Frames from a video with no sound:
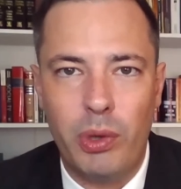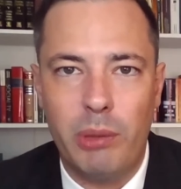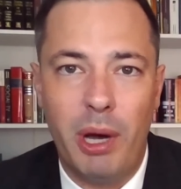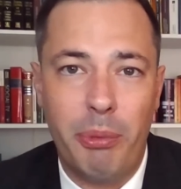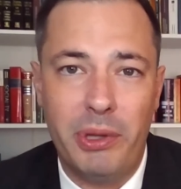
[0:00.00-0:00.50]
Real
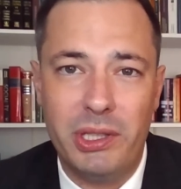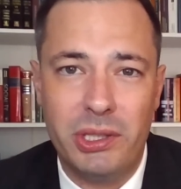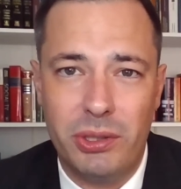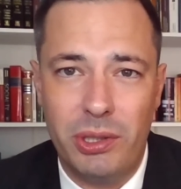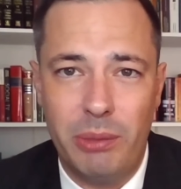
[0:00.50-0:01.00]

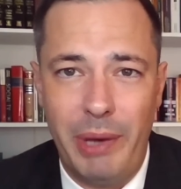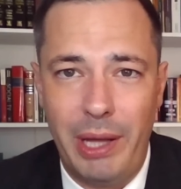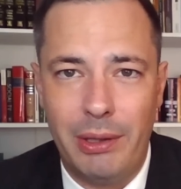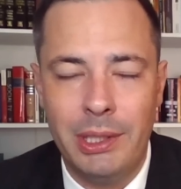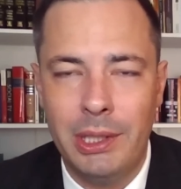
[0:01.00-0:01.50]
population during the
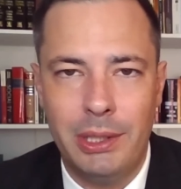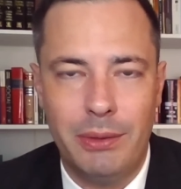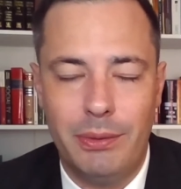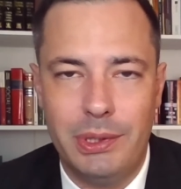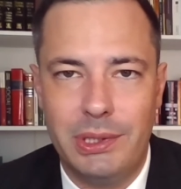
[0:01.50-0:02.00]
battle
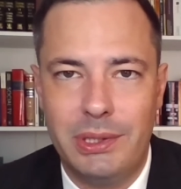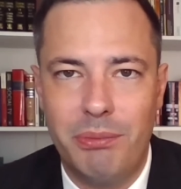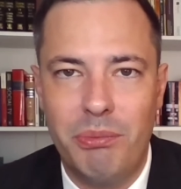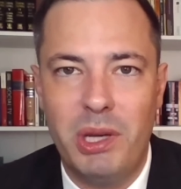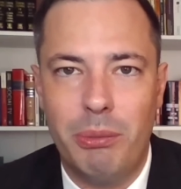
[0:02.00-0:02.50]
was
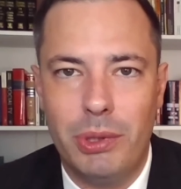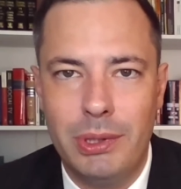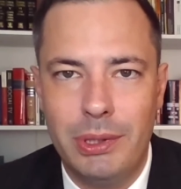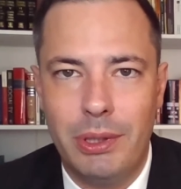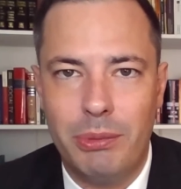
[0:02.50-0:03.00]

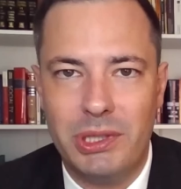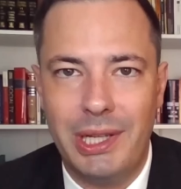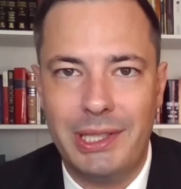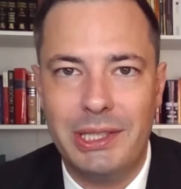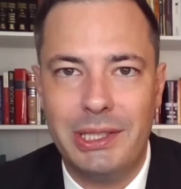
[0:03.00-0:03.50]
minimal, almost
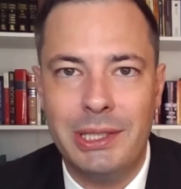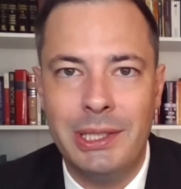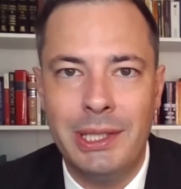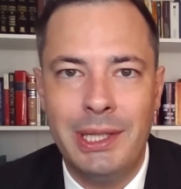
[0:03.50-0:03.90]
non-existent.